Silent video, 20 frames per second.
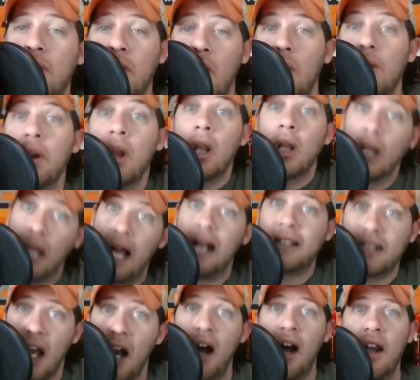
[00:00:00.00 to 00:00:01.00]
code
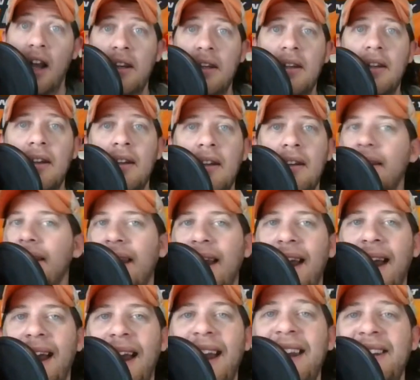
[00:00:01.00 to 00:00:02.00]
LOCKEDON,
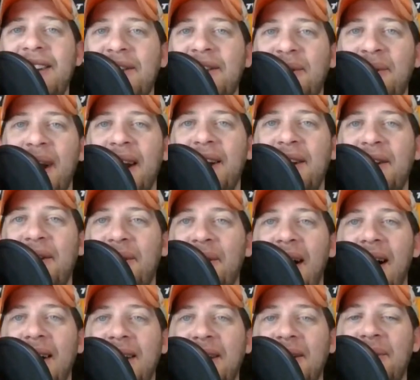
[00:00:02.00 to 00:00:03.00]
and you're ready to
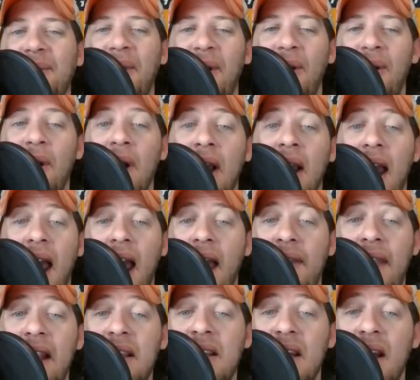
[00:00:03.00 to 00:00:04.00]
rock and roll. And
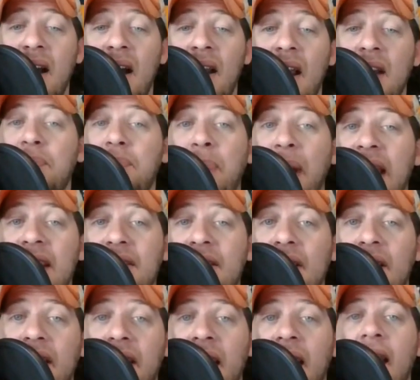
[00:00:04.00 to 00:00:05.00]
that's
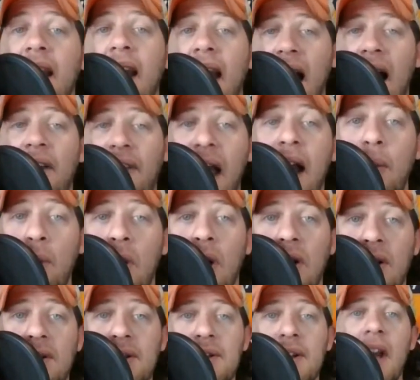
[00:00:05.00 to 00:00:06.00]
basically how that
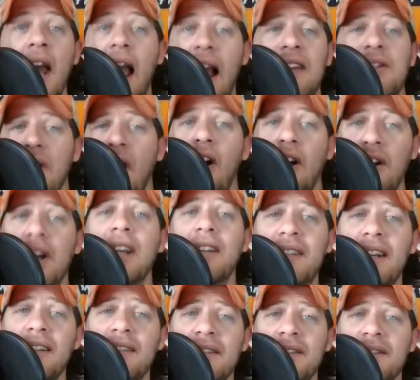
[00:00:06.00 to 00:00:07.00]
works. As the holiday
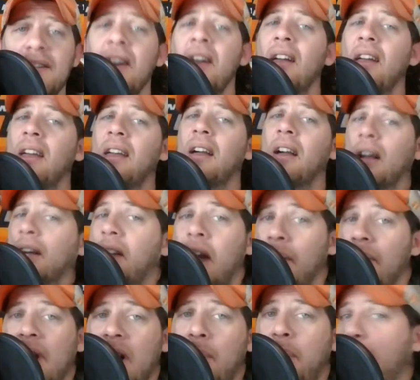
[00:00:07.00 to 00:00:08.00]
season's
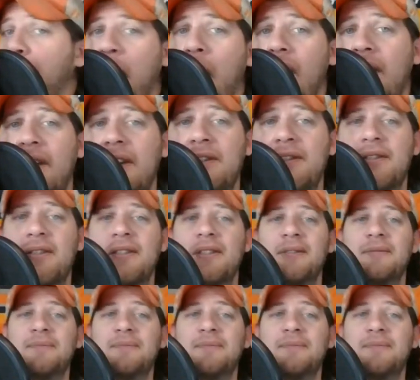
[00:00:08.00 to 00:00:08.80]
coming up upon us,